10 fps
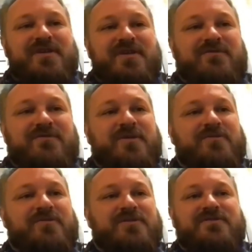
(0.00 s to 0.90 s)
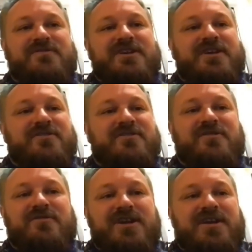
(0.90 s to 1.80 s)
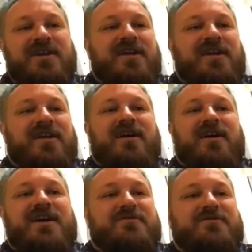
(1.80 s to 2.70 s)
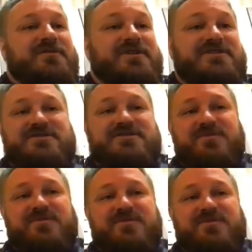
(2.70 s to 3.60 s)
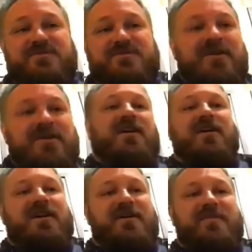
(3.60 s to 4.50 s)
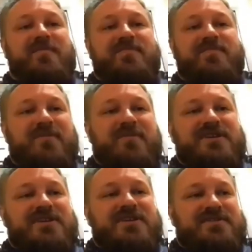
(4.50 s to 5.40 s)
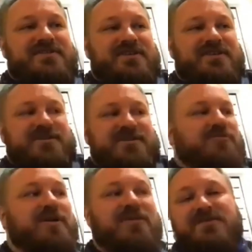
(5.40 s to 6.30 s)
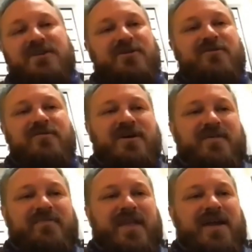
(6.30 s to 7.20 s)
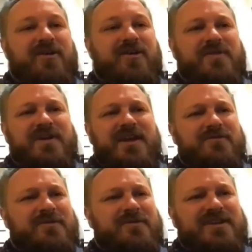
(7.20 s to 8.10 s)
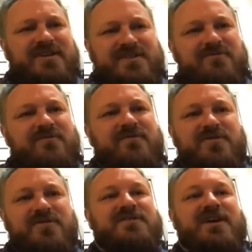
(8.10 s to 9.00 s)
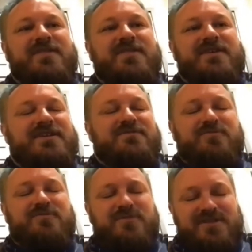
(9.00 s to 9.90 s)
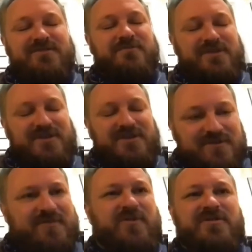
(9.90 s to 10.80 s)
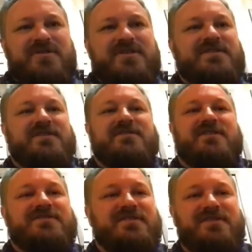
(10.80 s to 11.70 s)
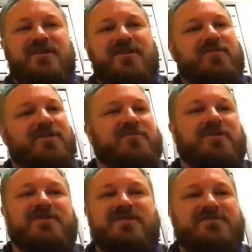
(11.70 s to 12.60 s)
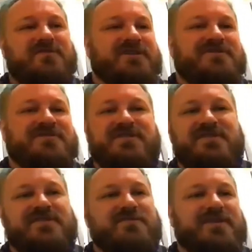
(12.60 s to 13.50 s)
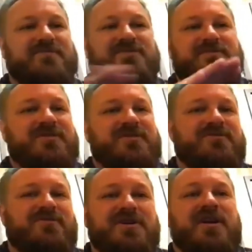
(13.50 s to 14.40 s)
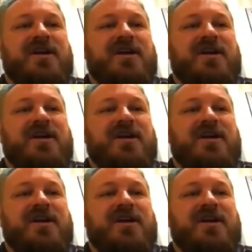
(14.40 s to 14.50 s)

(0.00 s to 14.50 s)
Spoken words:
several members of City Council already. I have a good relationship with the mayor. I'm excited to see where this can go. I hope that everyone gets out and votes. I think that it's really, really, really important. These elections that aren't part of presidential elections can sometimes slip under the rug.